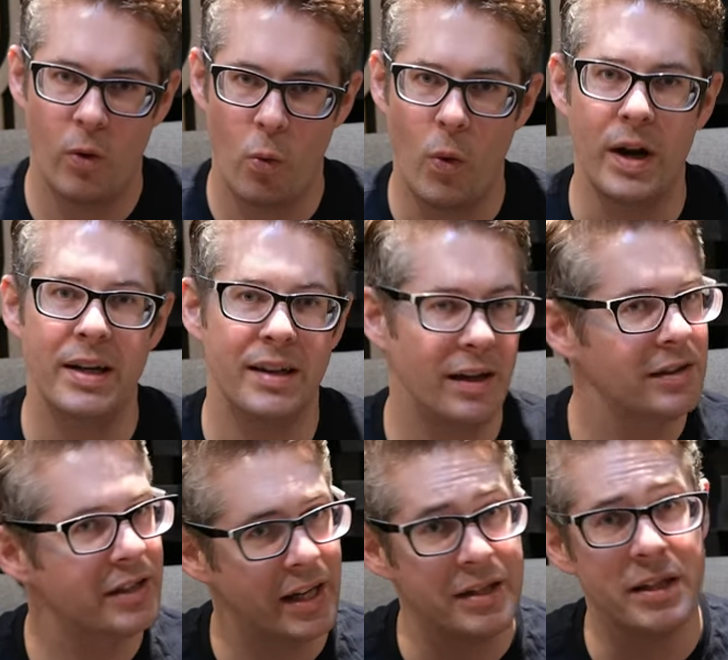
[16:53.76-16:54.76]
Well, it does
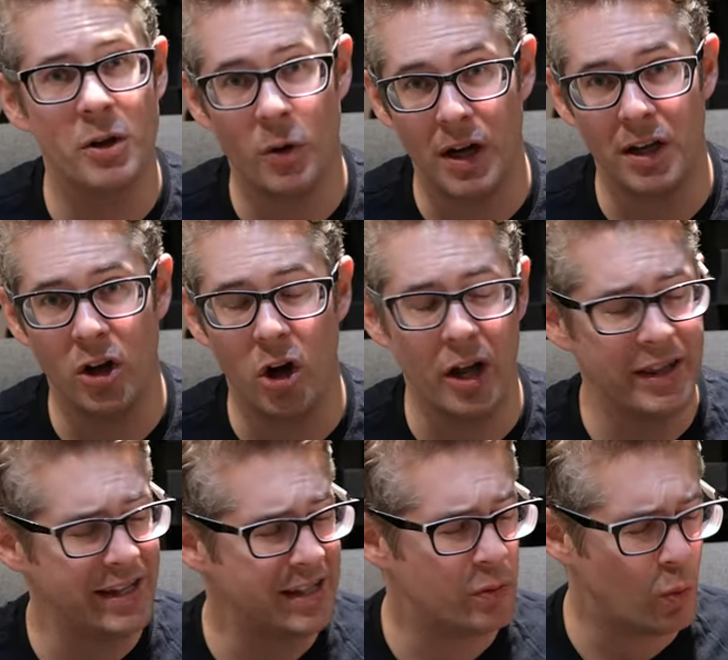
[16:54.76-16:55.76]
change it quite a lot. And
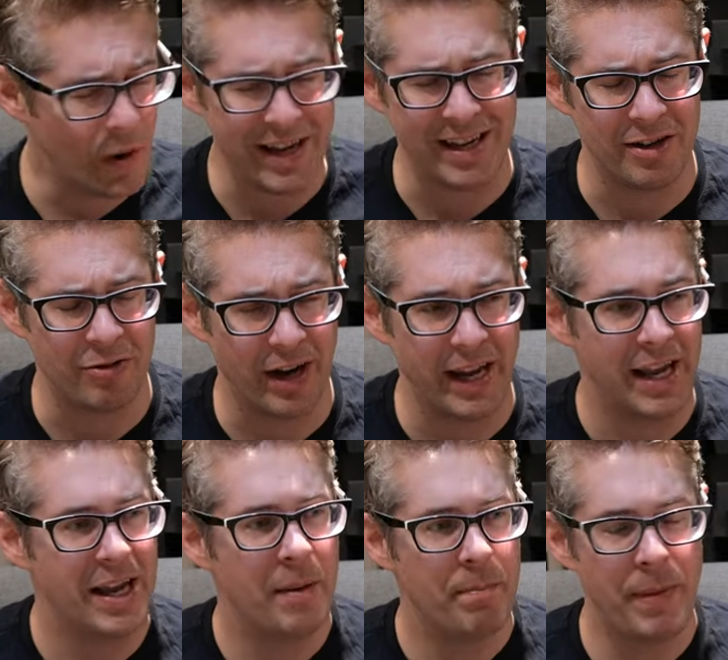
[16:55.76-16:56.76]
this is weird, right?
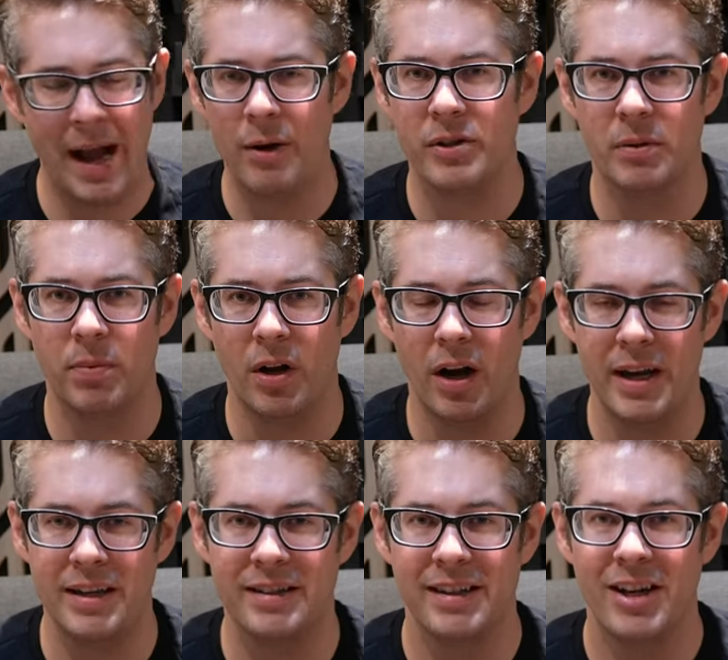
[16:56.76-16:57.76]
Power
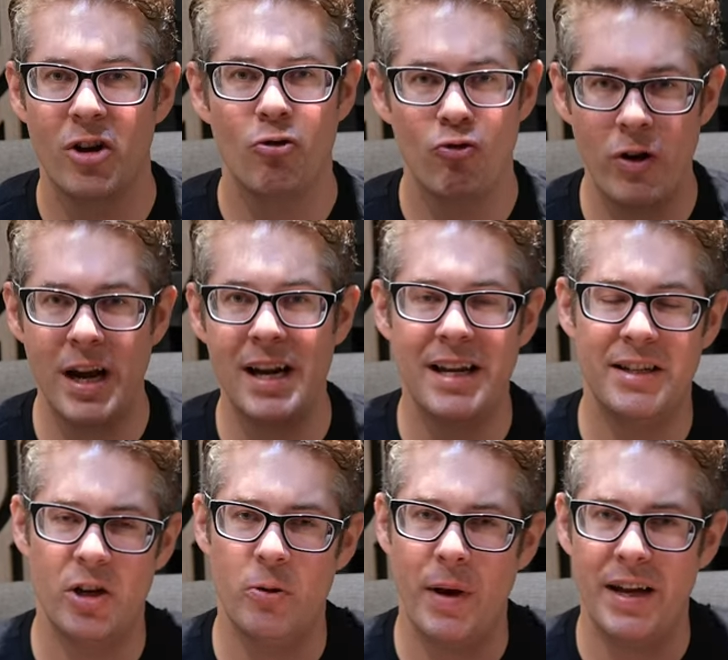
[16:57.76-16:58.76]
supplies really
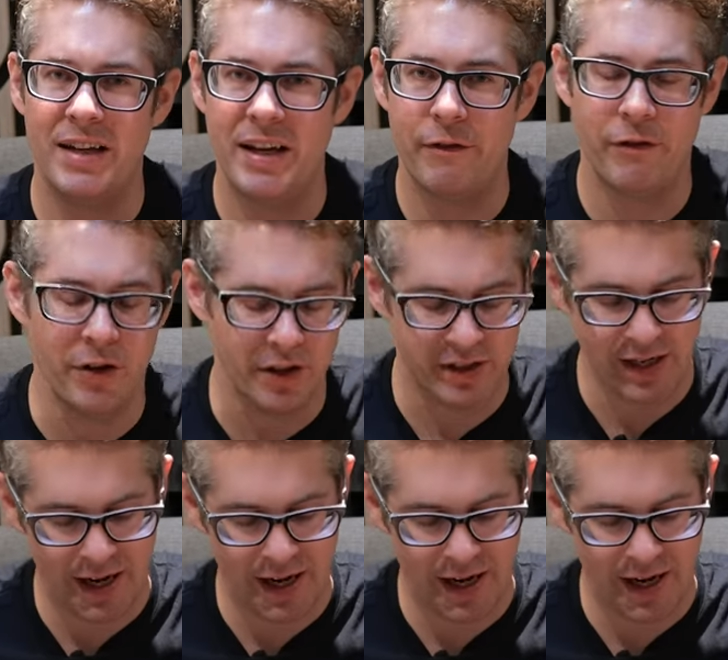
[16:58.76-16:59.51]
do make a difference.